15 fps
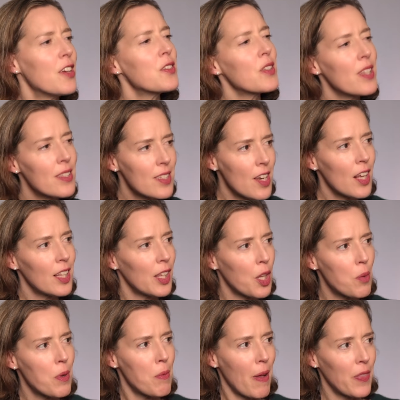So let's talk a little
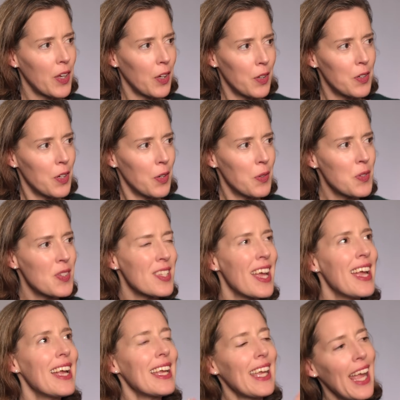bit about the good news.
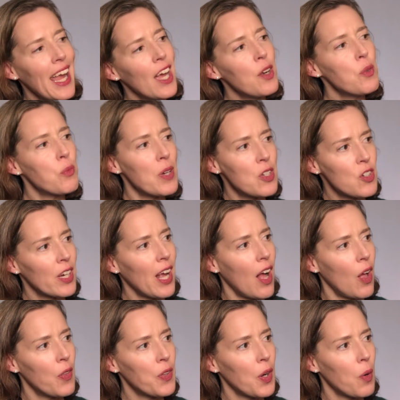Can reaching a
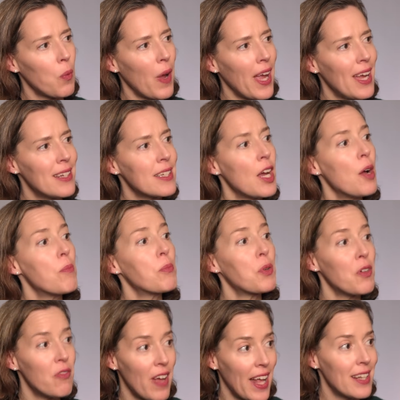healthier weight
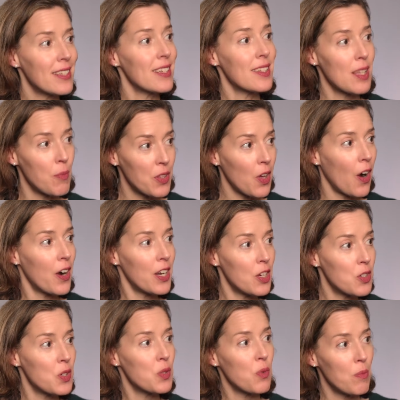prevent some of the heart
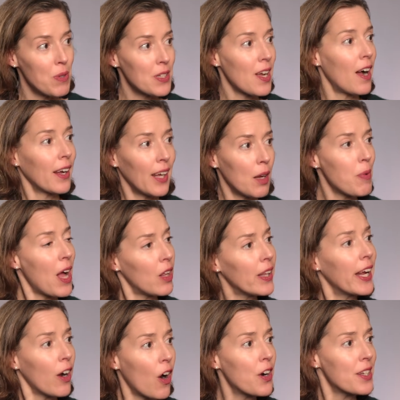issues we've been talking about,
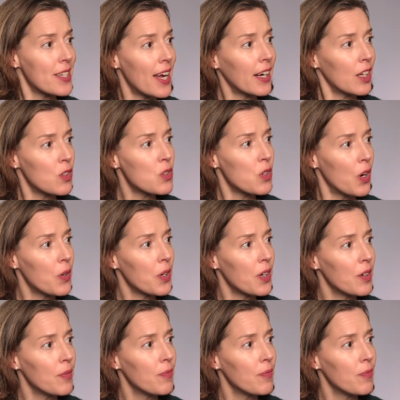like heart attack and stroke?